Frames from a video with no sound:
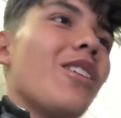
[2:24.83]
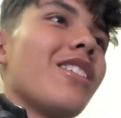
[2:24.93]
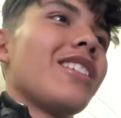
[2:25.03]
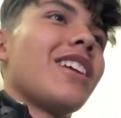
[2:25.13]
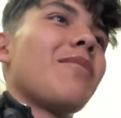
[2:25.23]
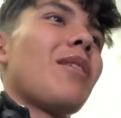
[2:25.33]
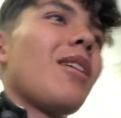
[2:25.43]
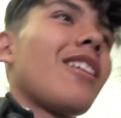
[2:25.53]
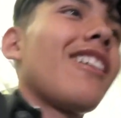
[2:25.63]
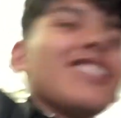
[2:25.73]
Carla's.
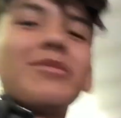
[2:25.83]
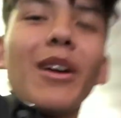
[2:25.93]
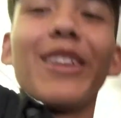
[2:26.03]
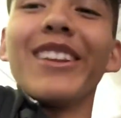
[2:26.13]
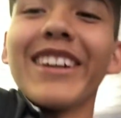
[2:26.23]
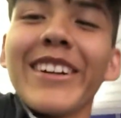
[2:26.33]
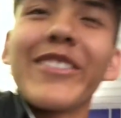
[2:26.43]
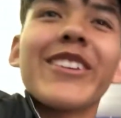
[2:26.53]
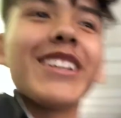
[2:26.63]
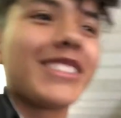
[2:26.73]
Yeah, Carla's probably
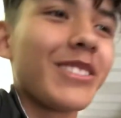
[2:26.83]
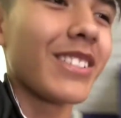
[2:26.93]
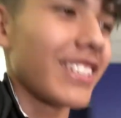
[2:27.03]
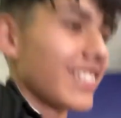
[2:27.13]
looking for us. Oh my